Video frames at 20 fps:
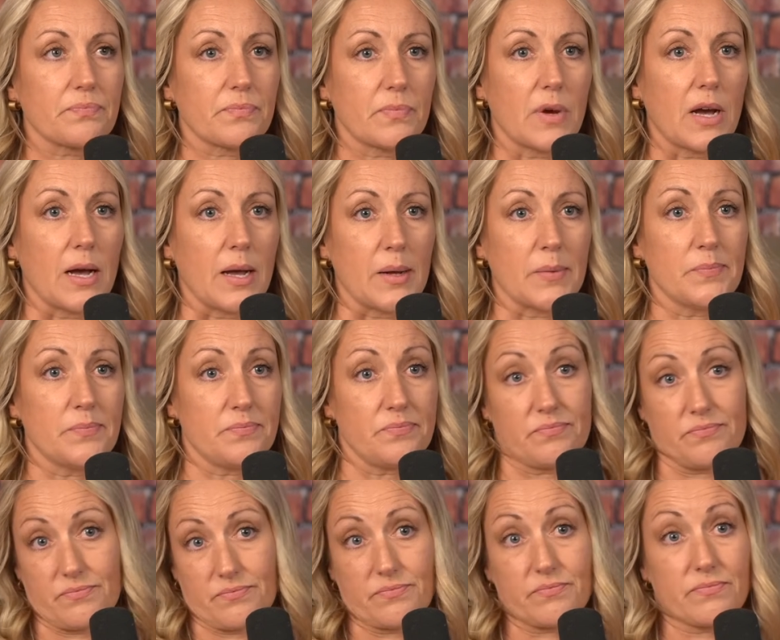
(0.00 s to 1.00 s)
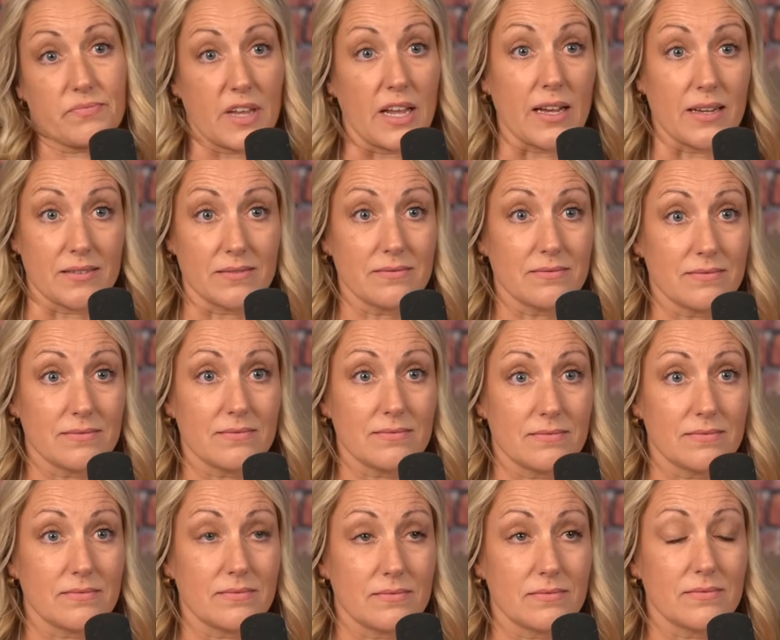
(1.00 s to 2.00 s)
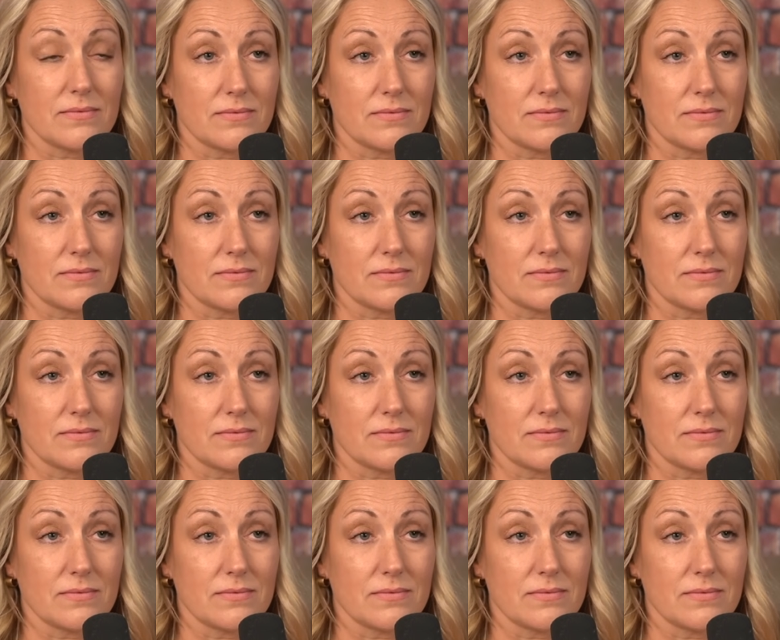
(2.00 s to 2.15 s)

Um, yeah. yeah. Okay.